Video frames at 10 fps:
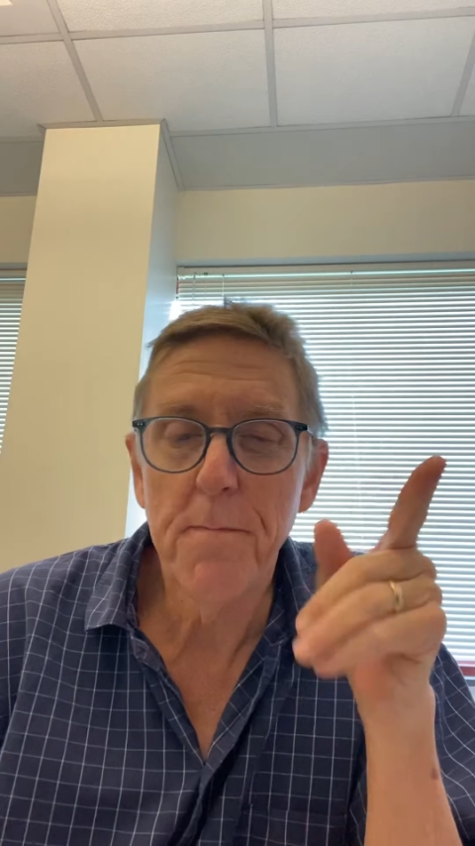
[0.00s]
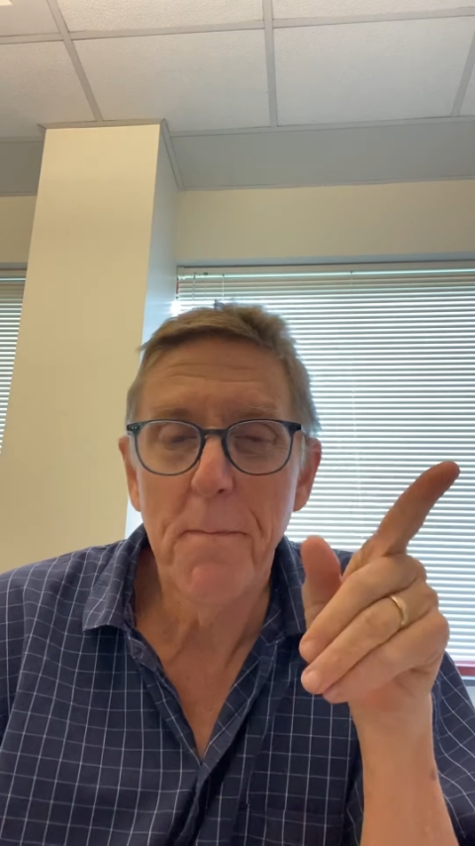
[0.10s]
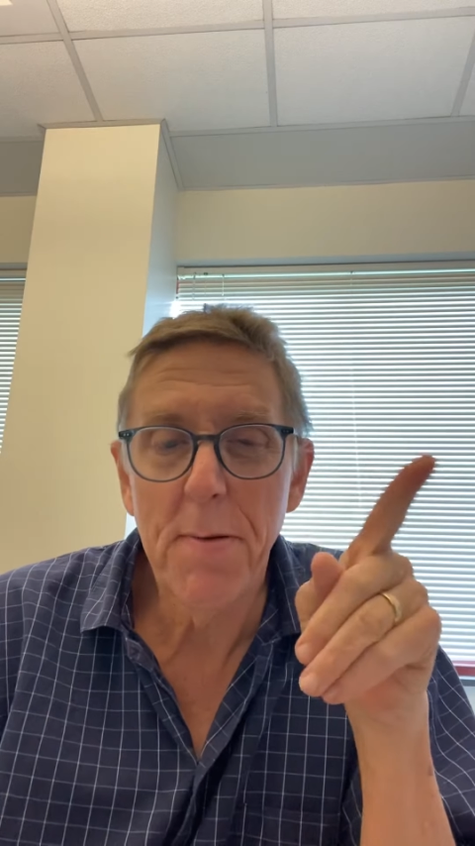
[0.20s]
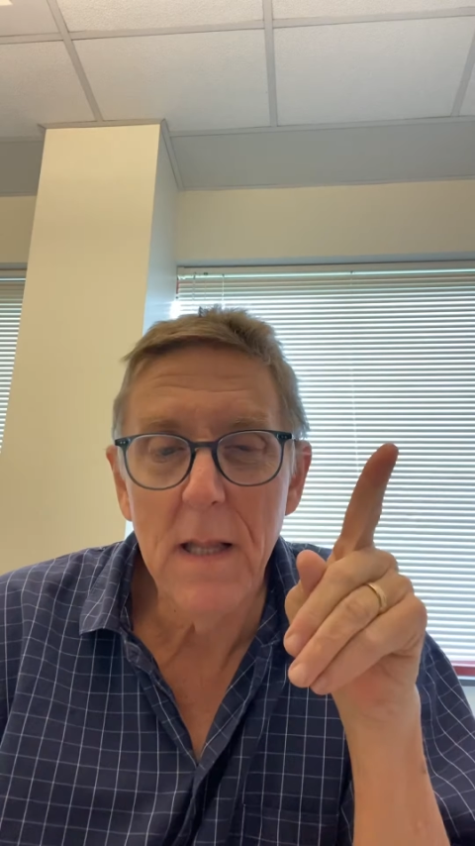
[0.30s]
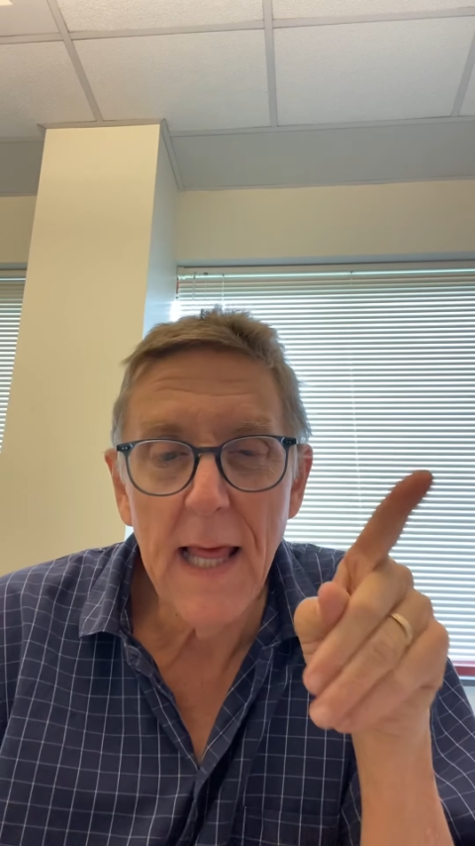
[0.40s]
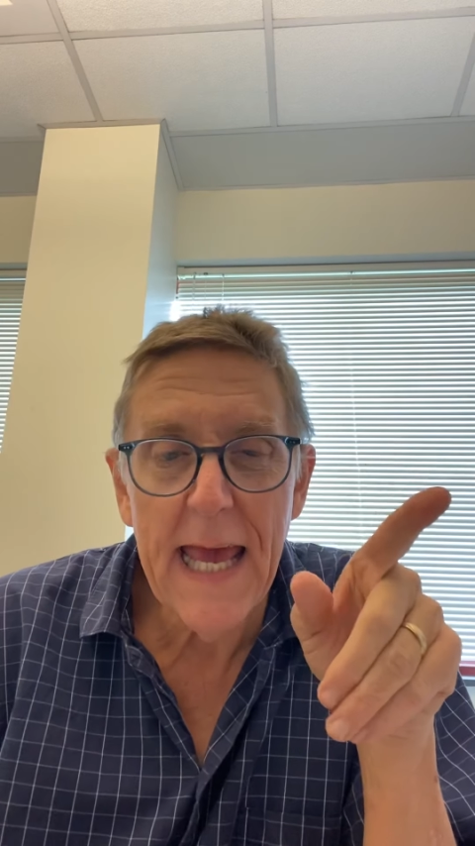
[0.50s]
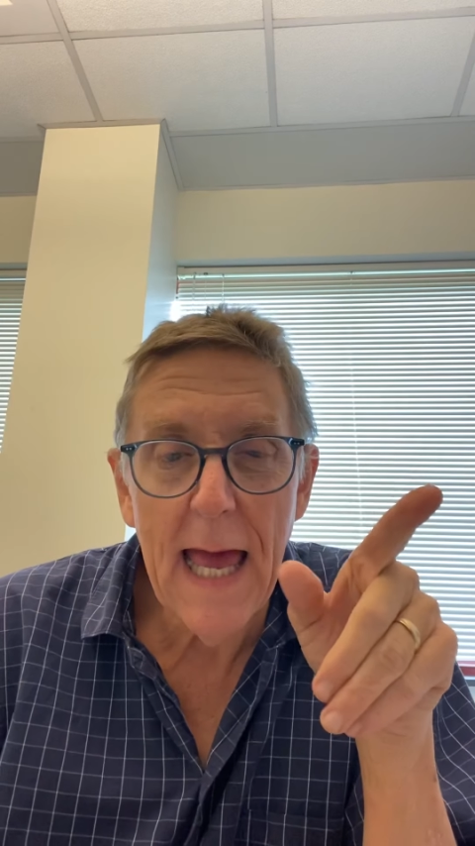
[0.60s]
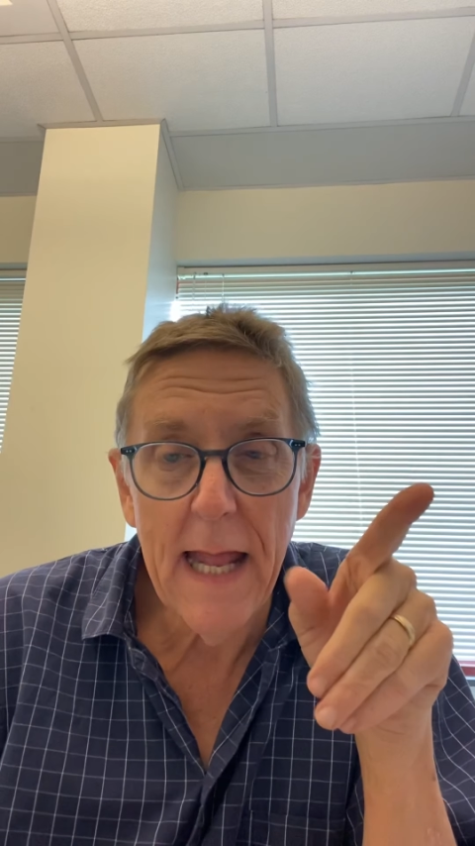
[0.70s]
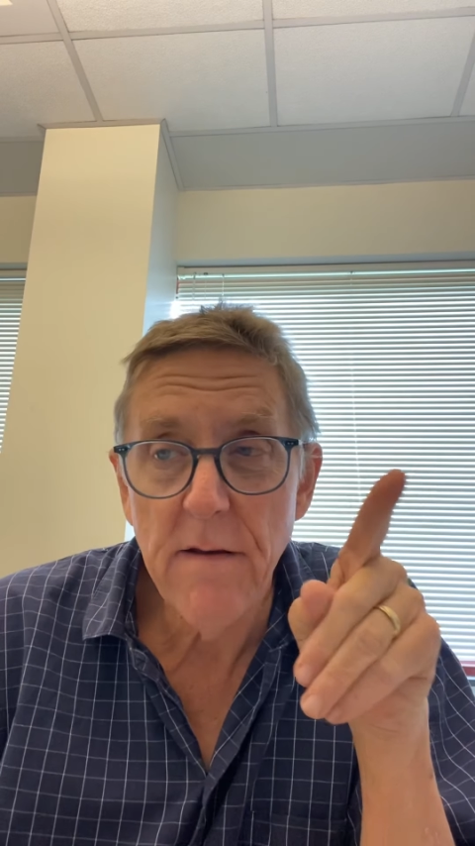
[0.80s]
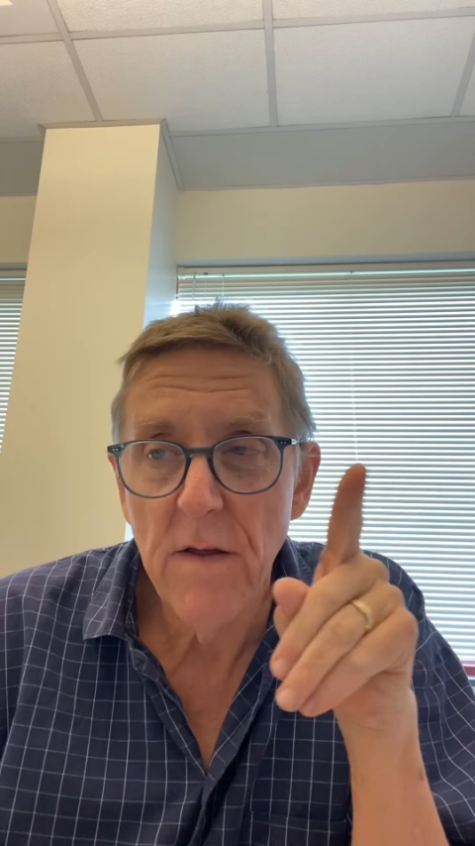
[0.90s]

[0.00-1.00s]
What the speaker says: plant